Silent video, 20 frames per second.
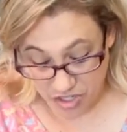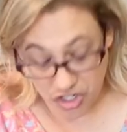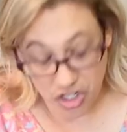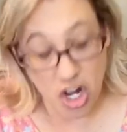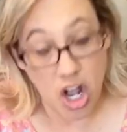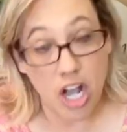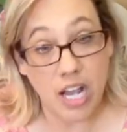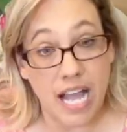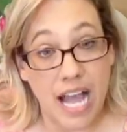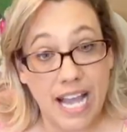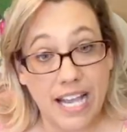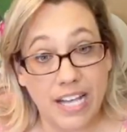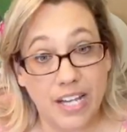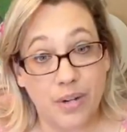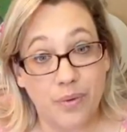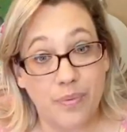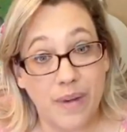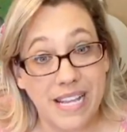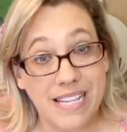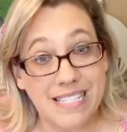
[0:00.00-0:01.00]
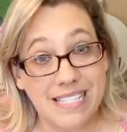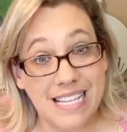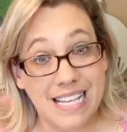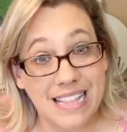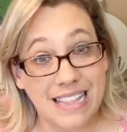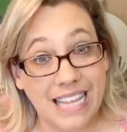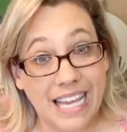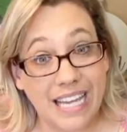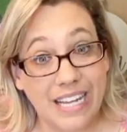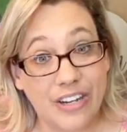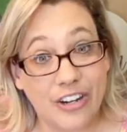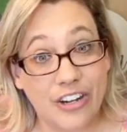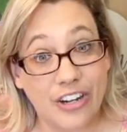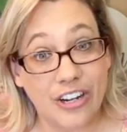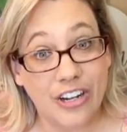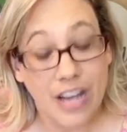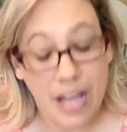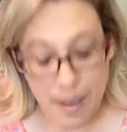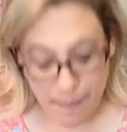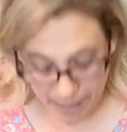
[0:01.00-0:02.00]
chalk, I could erase it
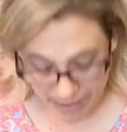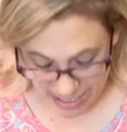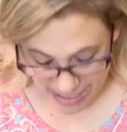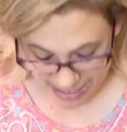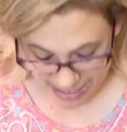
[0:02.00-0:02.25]
later, because